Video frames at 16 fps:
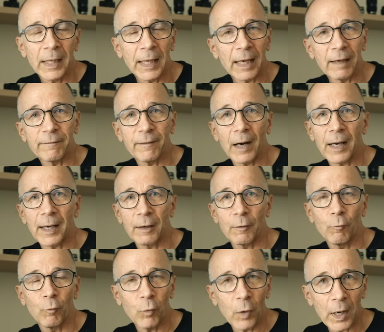If I
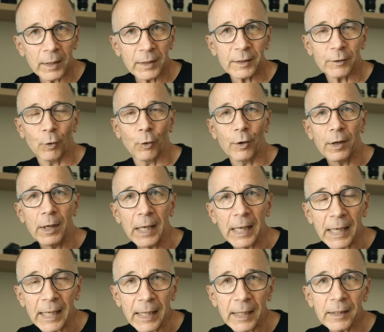want or
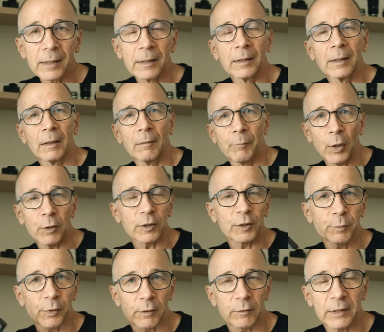need
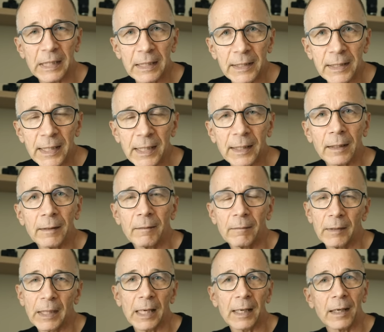post-processing,
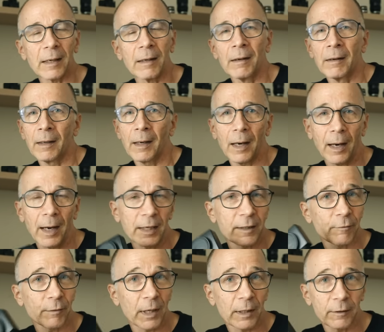then
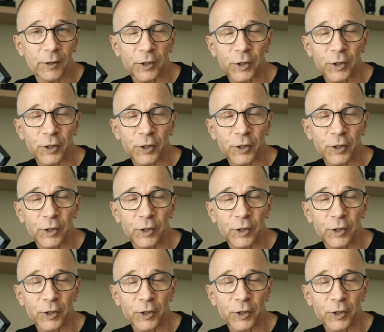I'd rather